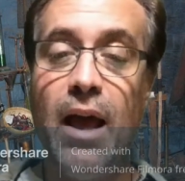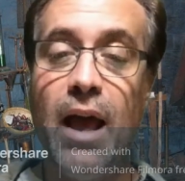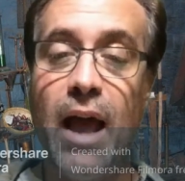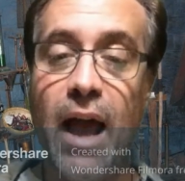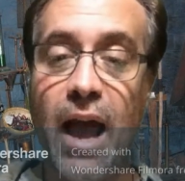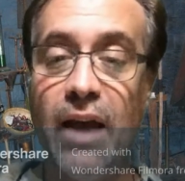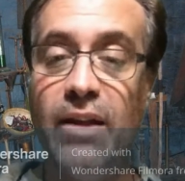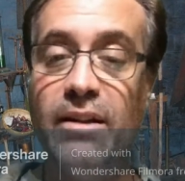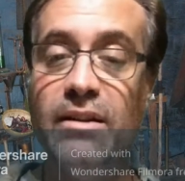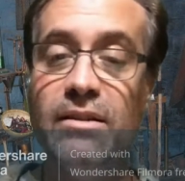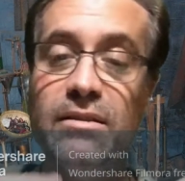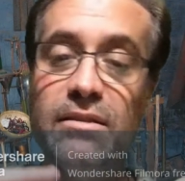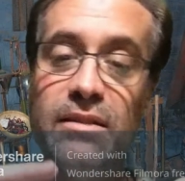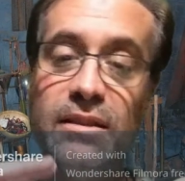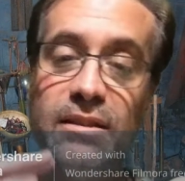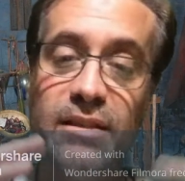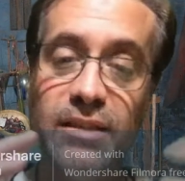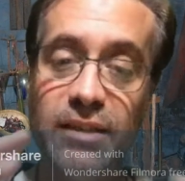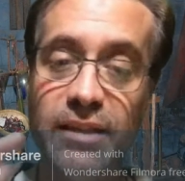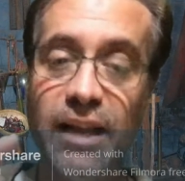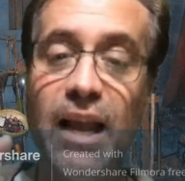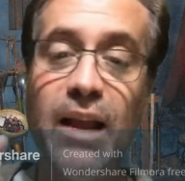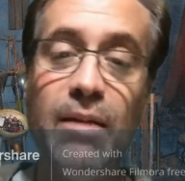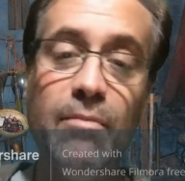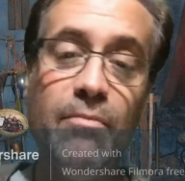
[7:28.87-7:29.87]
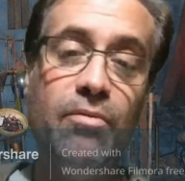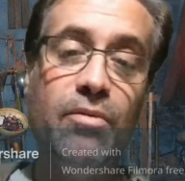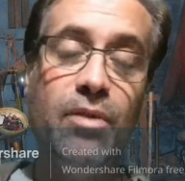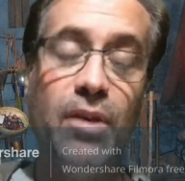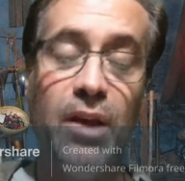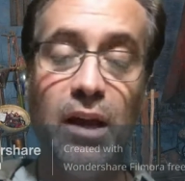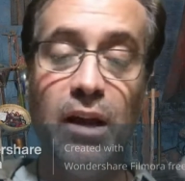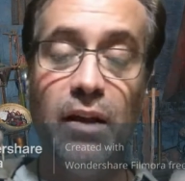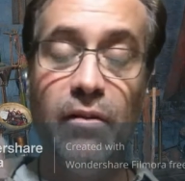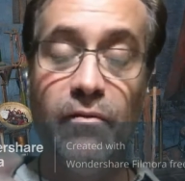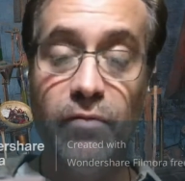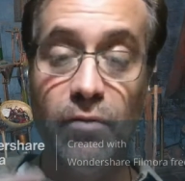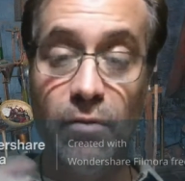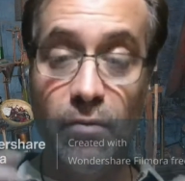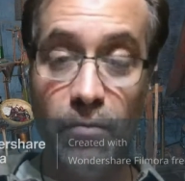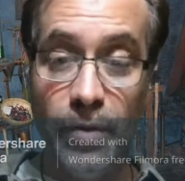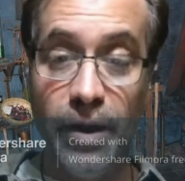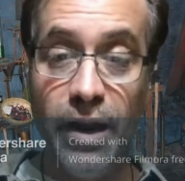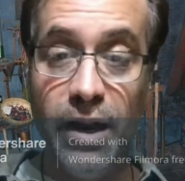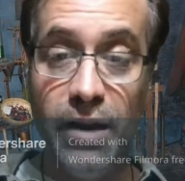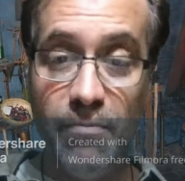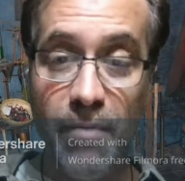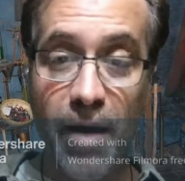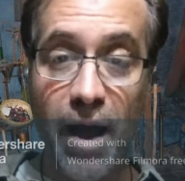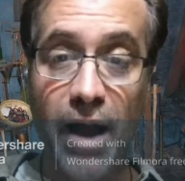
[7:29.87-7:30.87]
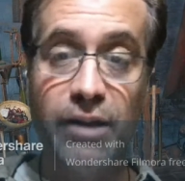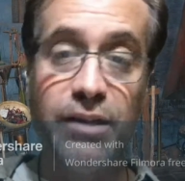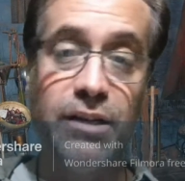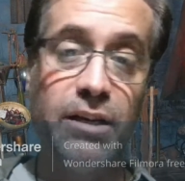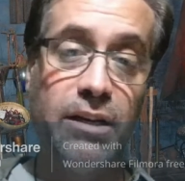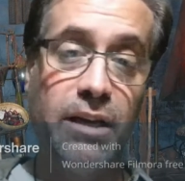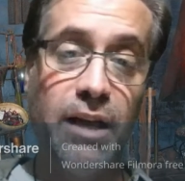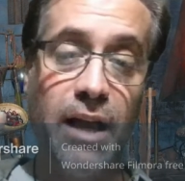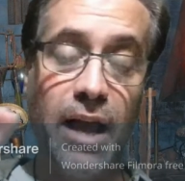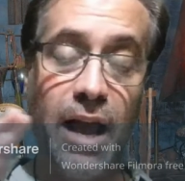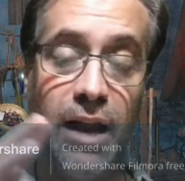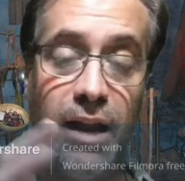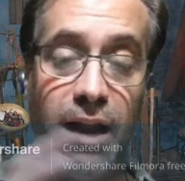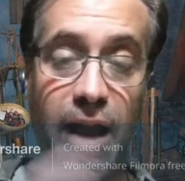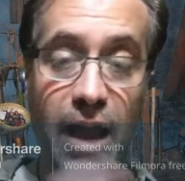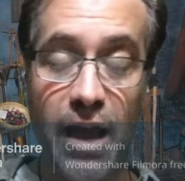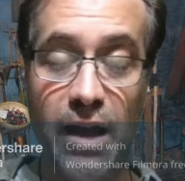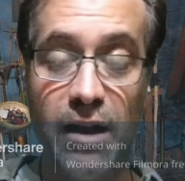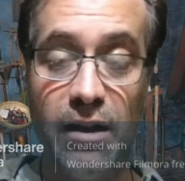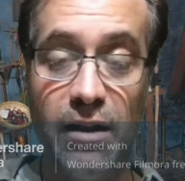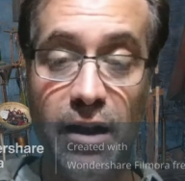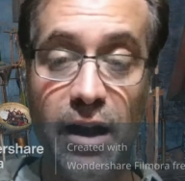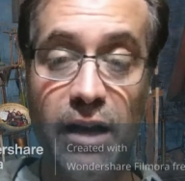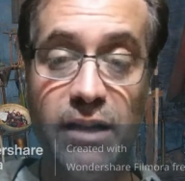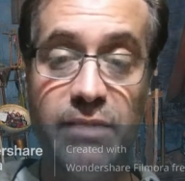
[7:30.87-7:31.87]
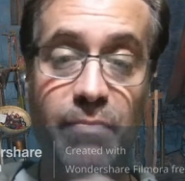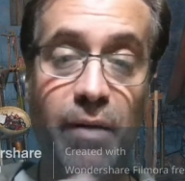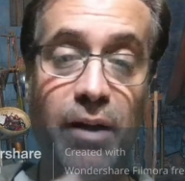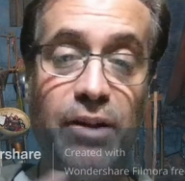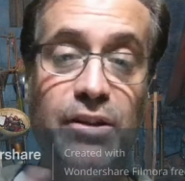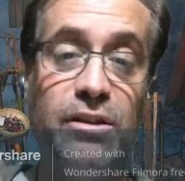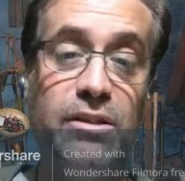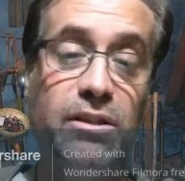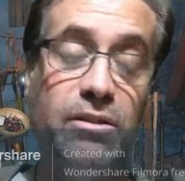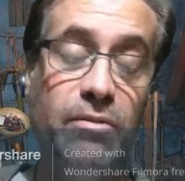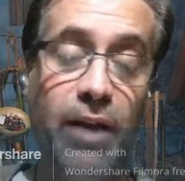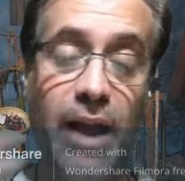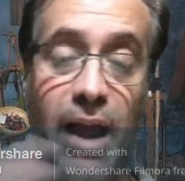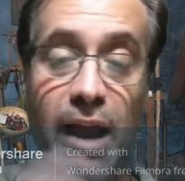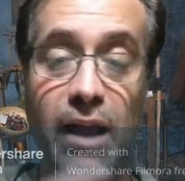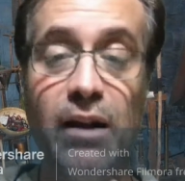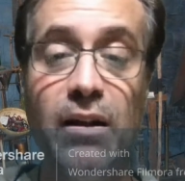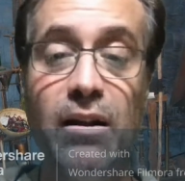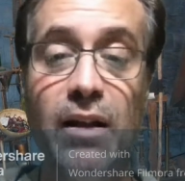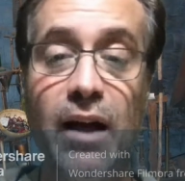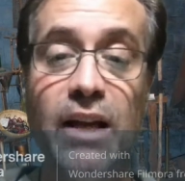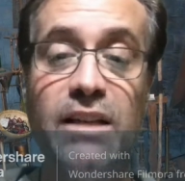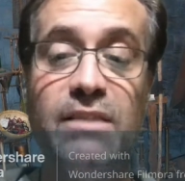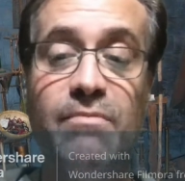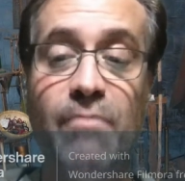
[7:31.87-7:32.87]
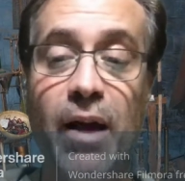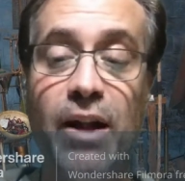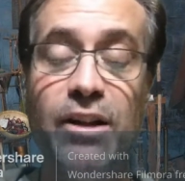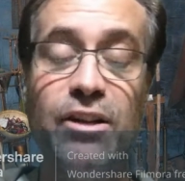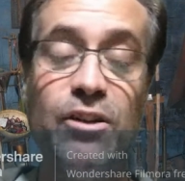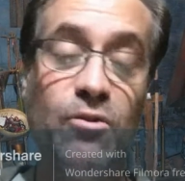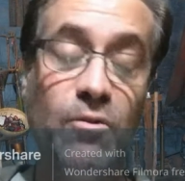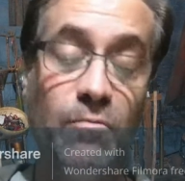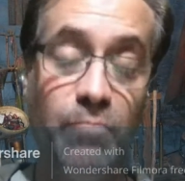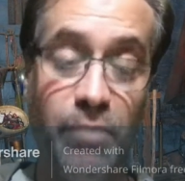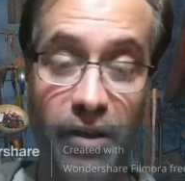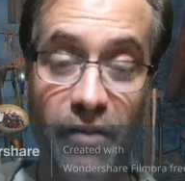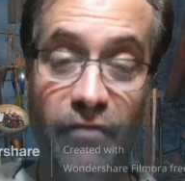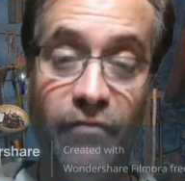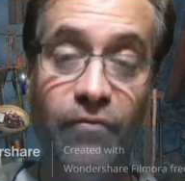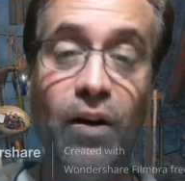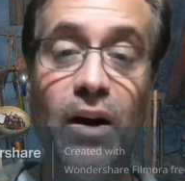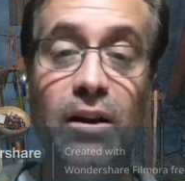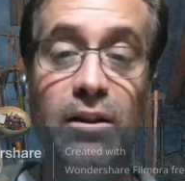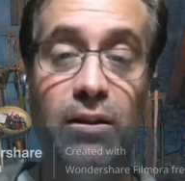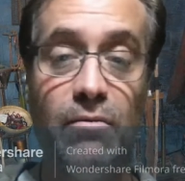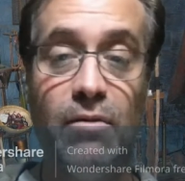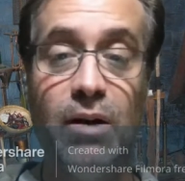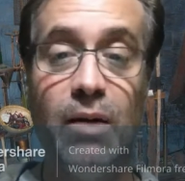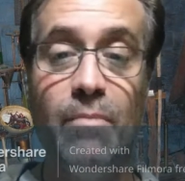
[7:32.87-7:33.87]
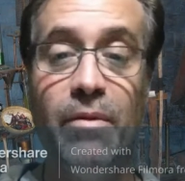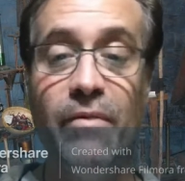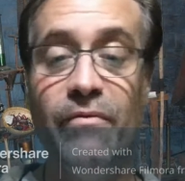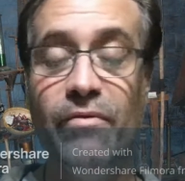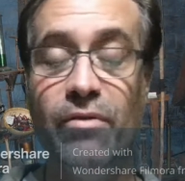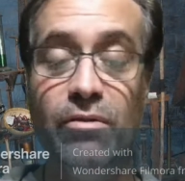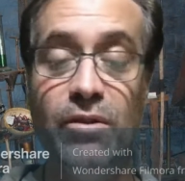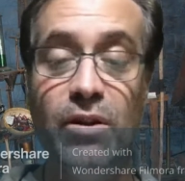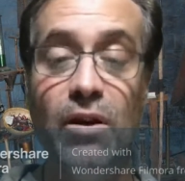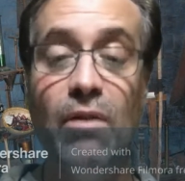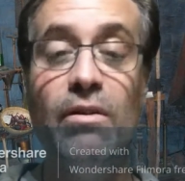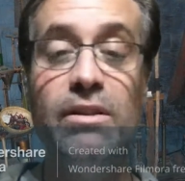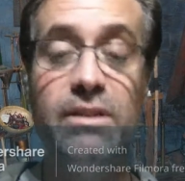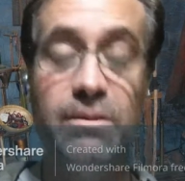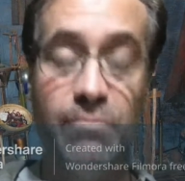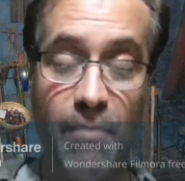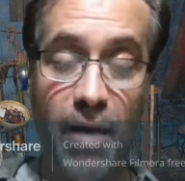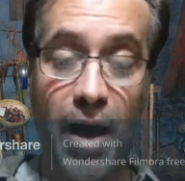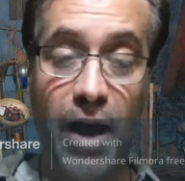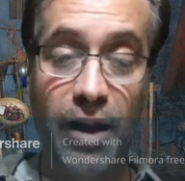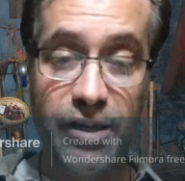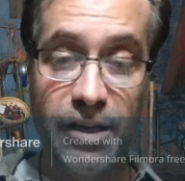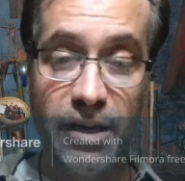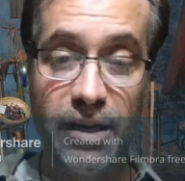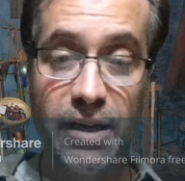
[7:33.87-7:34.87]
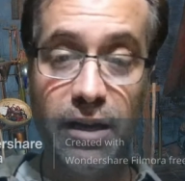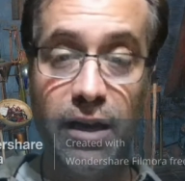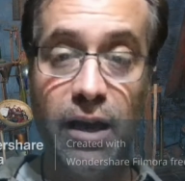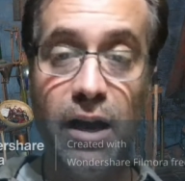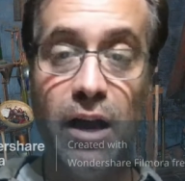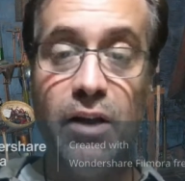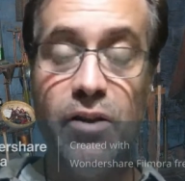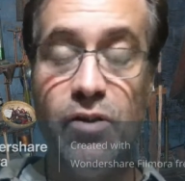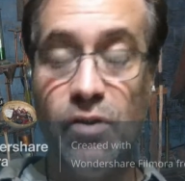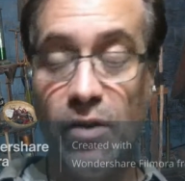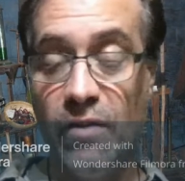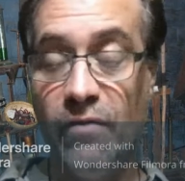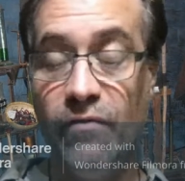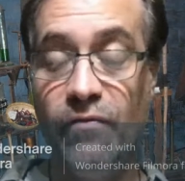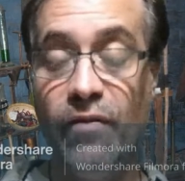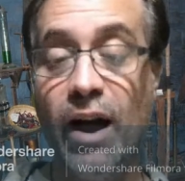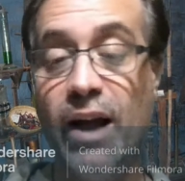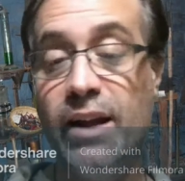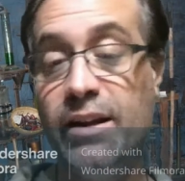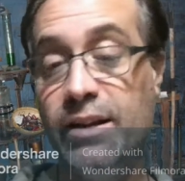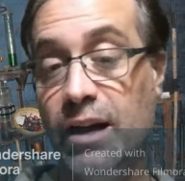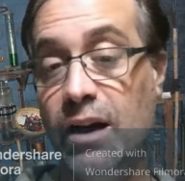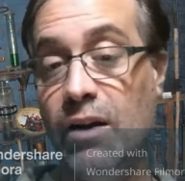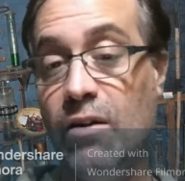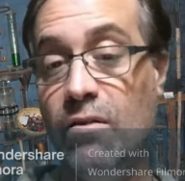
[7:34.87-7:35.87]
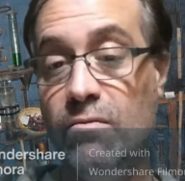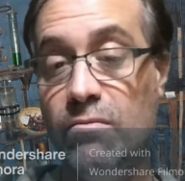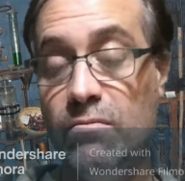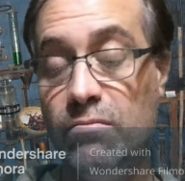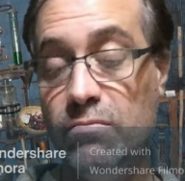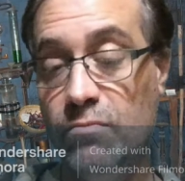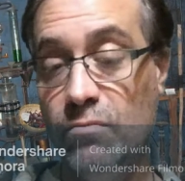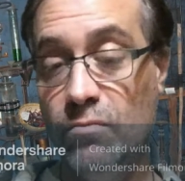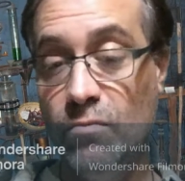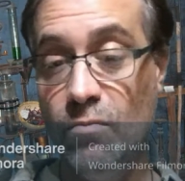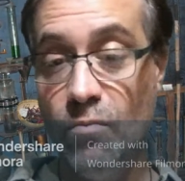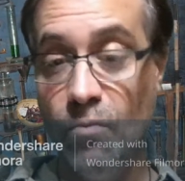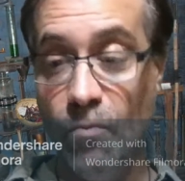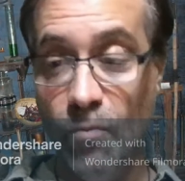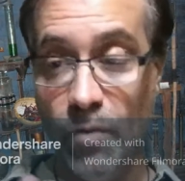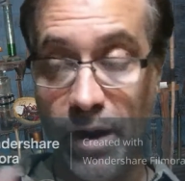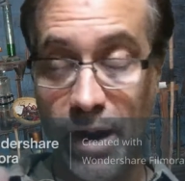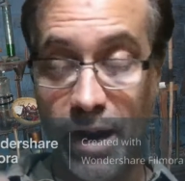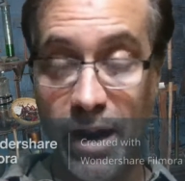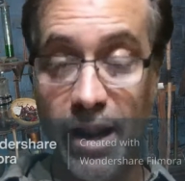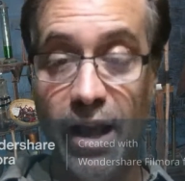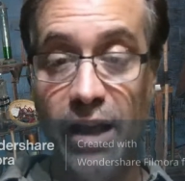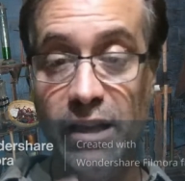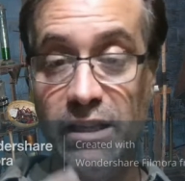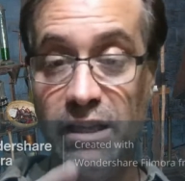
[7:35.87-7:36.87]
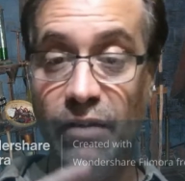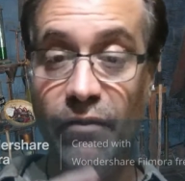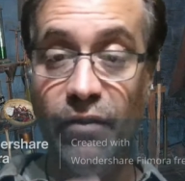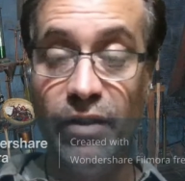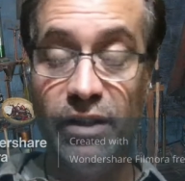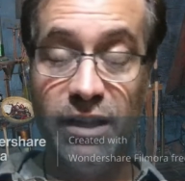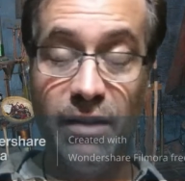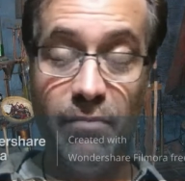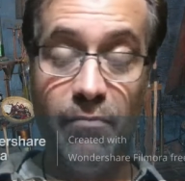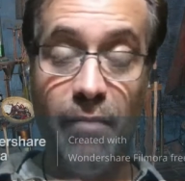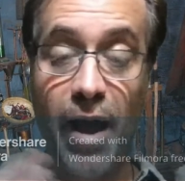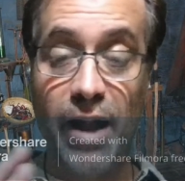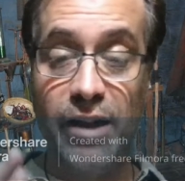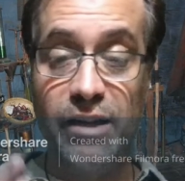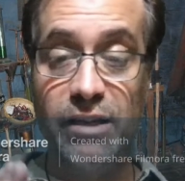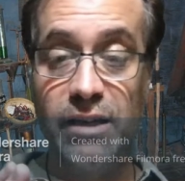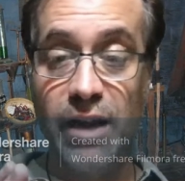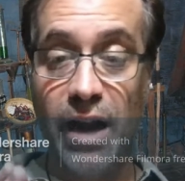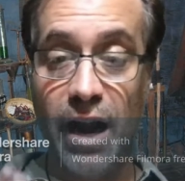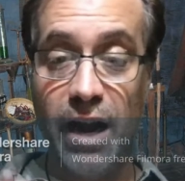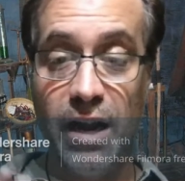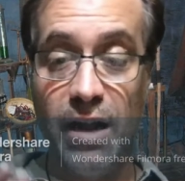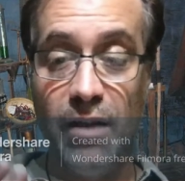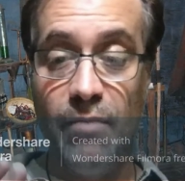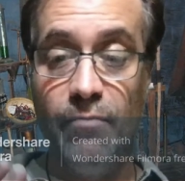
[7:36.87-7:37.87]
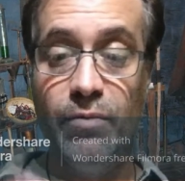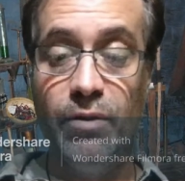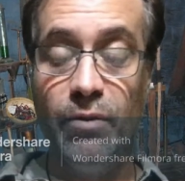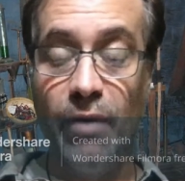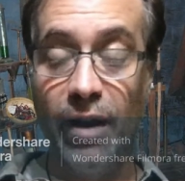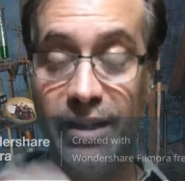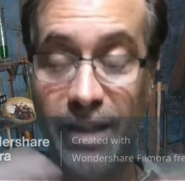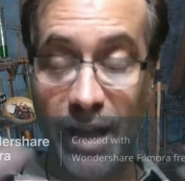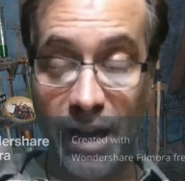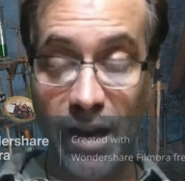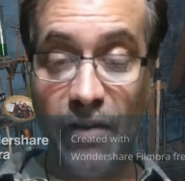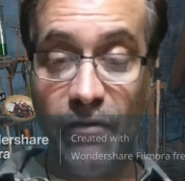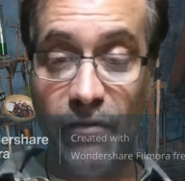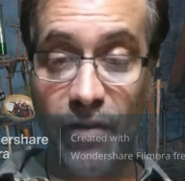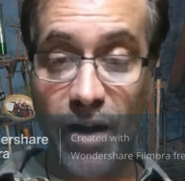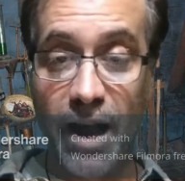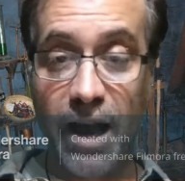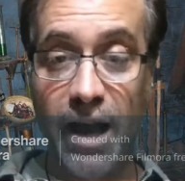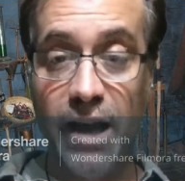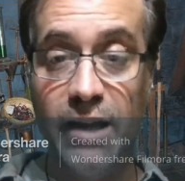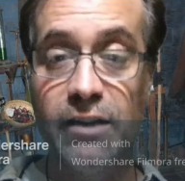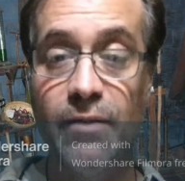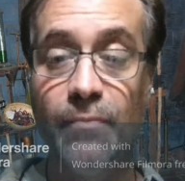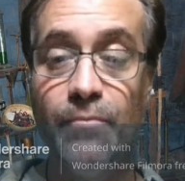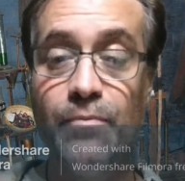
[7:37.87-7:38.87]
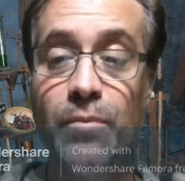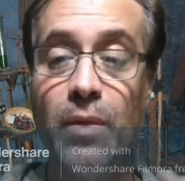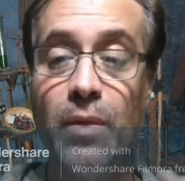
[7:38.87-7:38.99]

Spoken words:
And the same thing for read magic and analyze magic. So analyze magic would be a follow-up. If you know it's magic, you can find out what it is. If it's a magic item, you identify it.